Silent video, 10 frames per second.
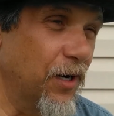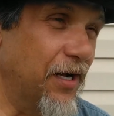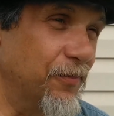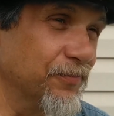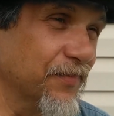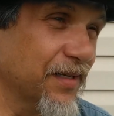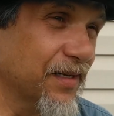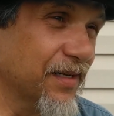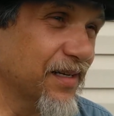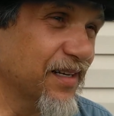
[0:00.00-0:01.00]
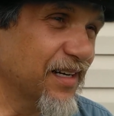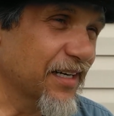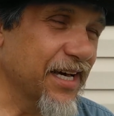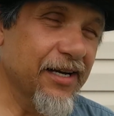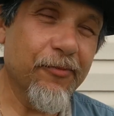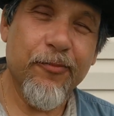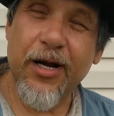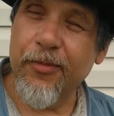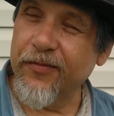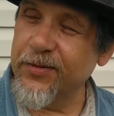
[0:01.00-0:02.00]
I can't
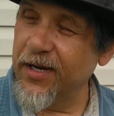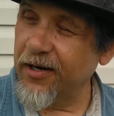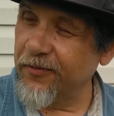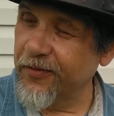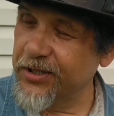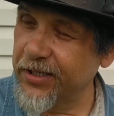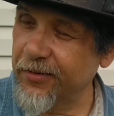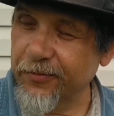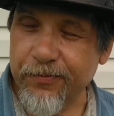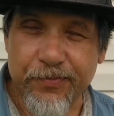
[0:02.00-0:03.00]
remember if it's Mellow Virginia